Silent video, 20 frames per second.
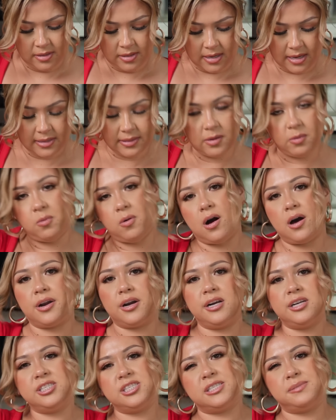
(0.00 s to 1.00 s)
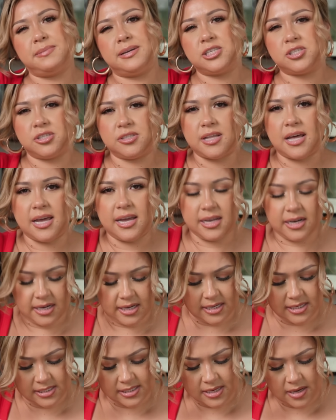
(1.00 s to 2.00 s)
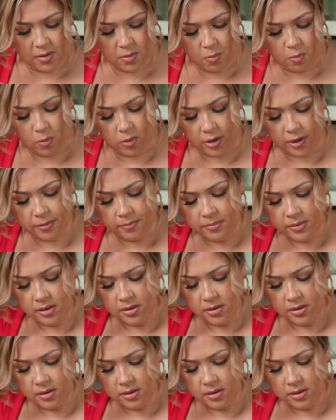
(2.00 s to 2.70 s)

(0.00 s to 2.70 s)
And the water, just make sure that it is warm.